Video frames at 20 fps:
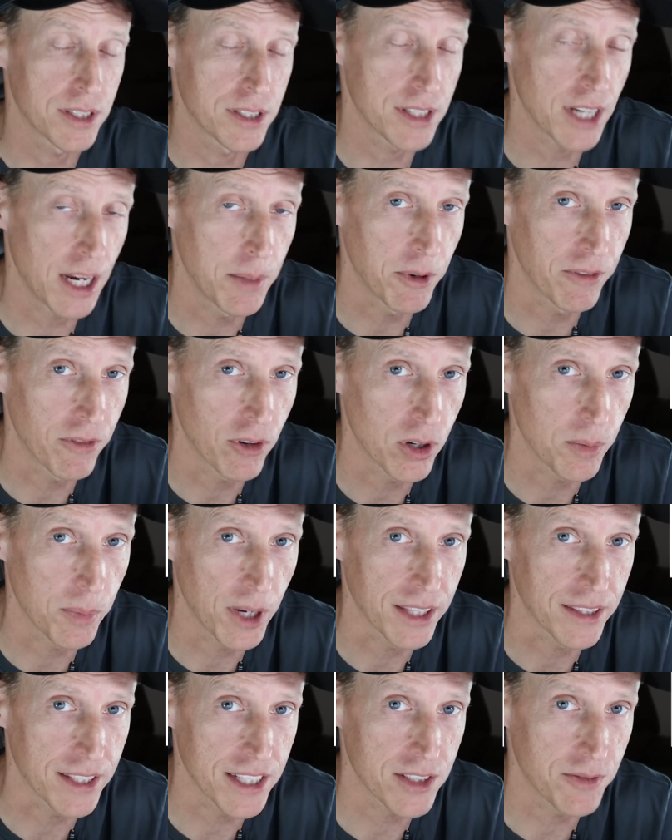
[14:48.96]
time I've heard
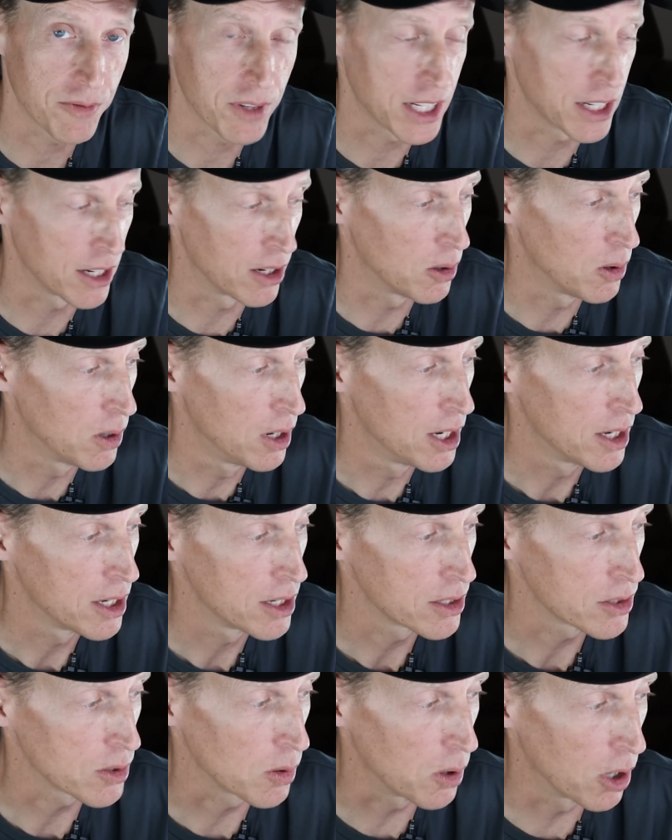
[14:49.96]
about this video
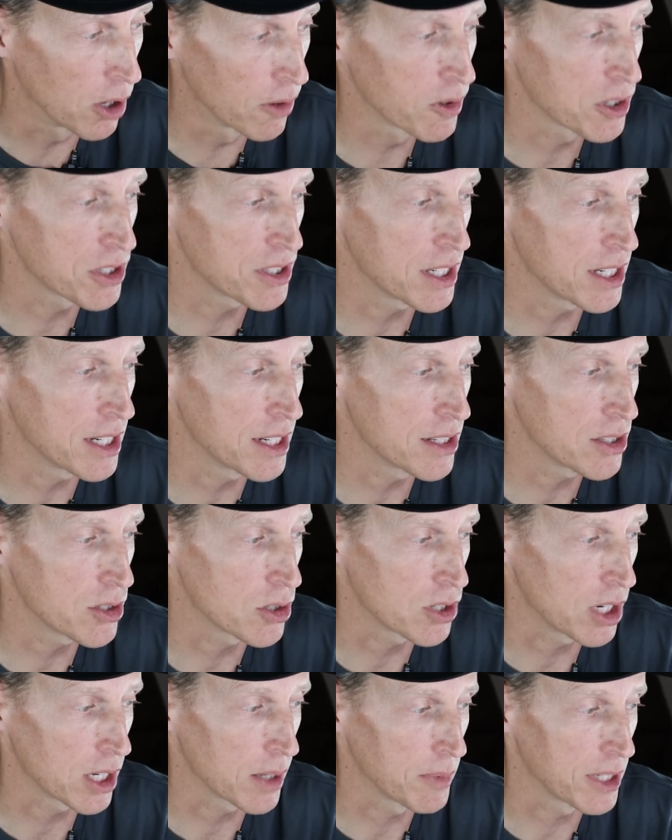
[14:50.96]
so overseas,
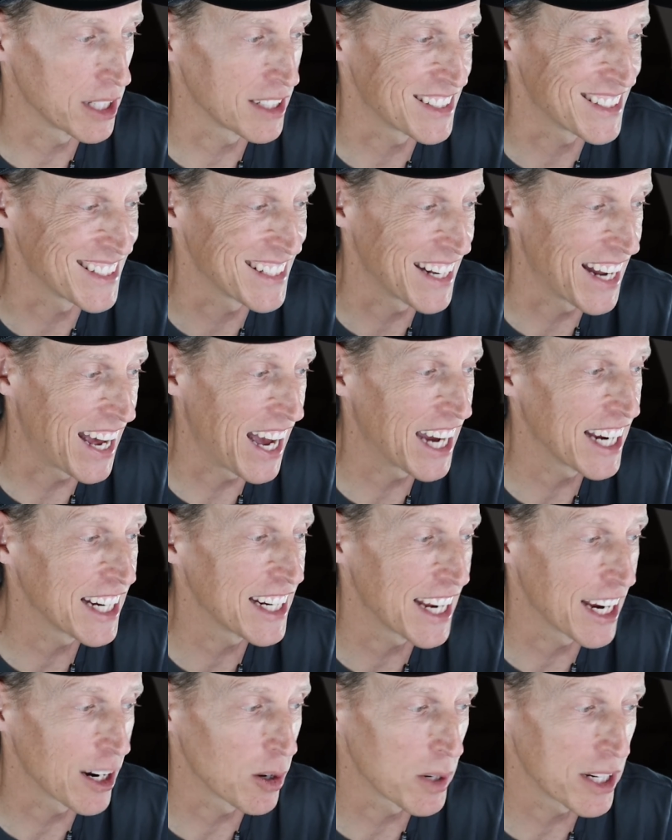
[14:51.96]
you're talking about a
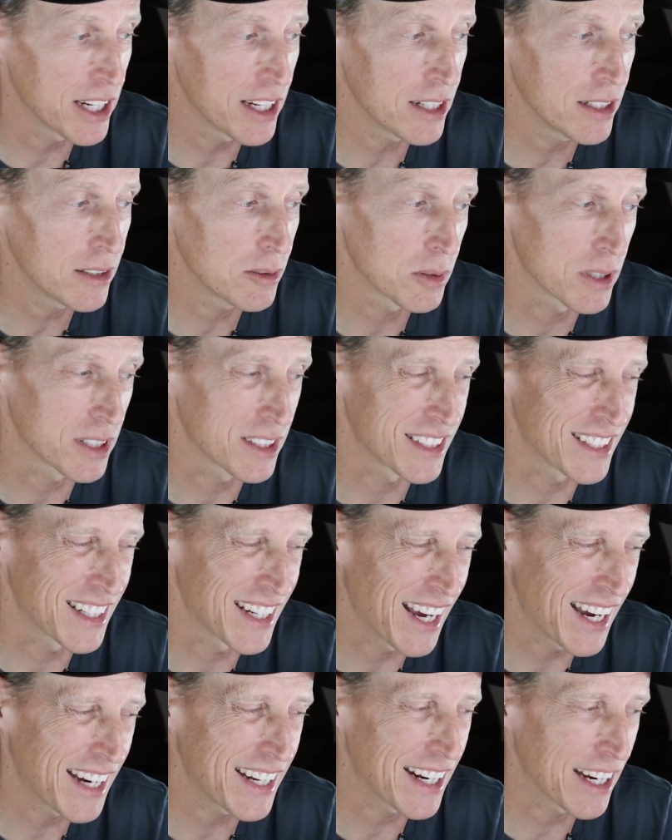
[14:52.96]
denied area. What a
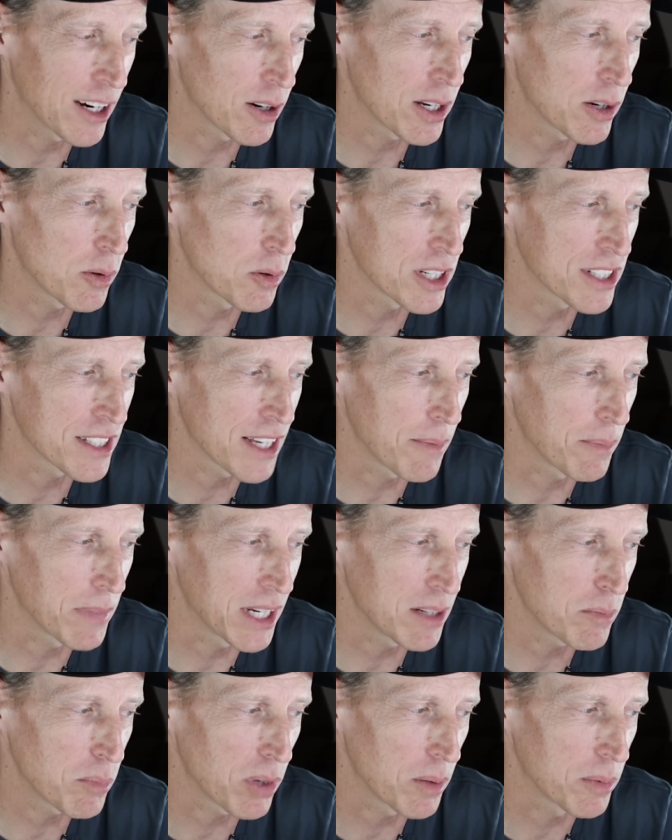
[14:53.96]
denied area, what does that
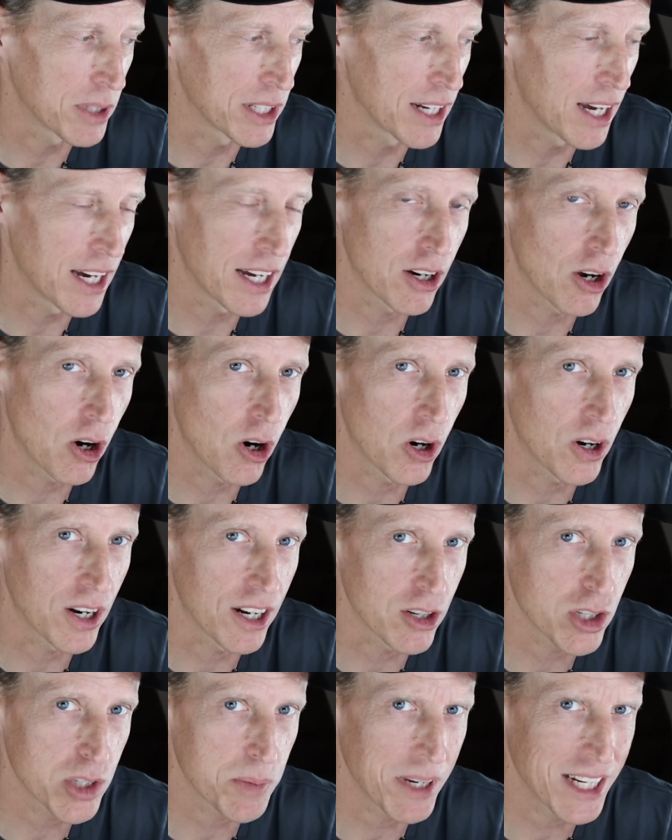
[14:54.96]
mean? Probably not our
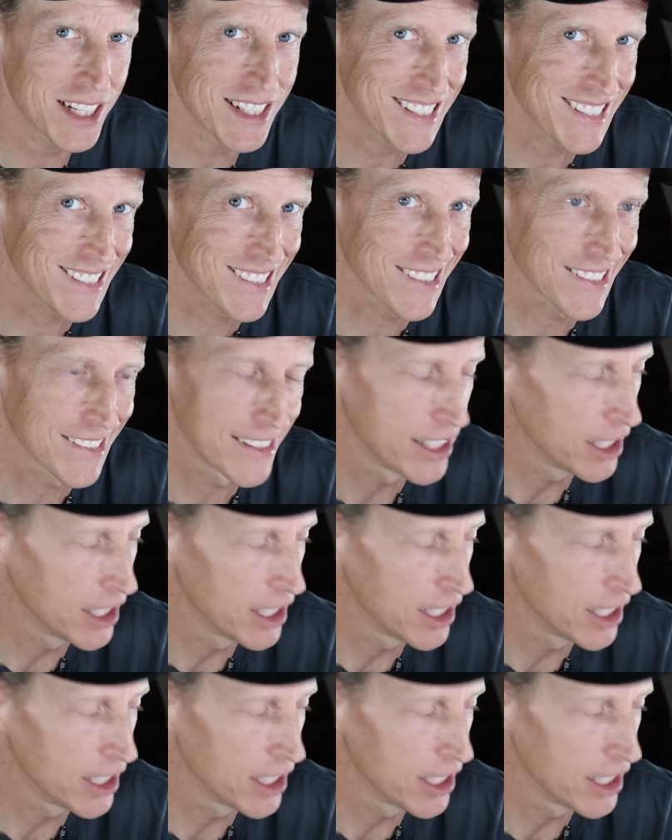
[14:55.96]
airspace.